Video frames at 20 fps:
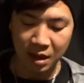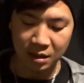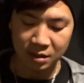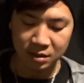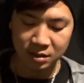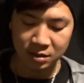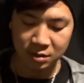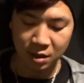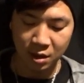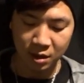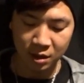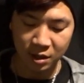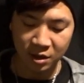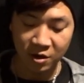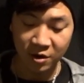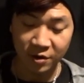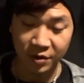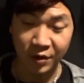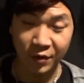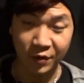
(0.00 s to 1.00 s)
stock here
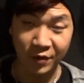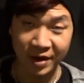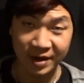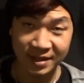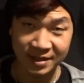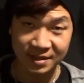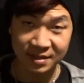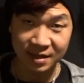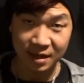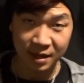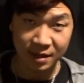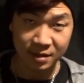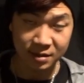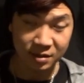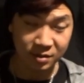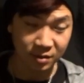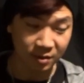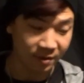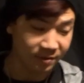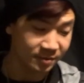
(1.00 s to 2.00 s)
on the right side,
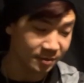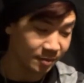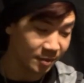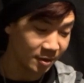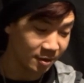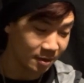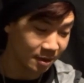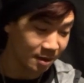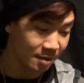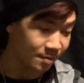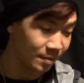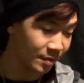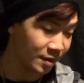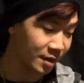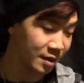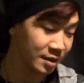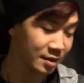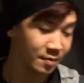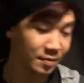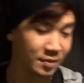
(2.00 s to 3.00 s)
so you have to bear that in mind.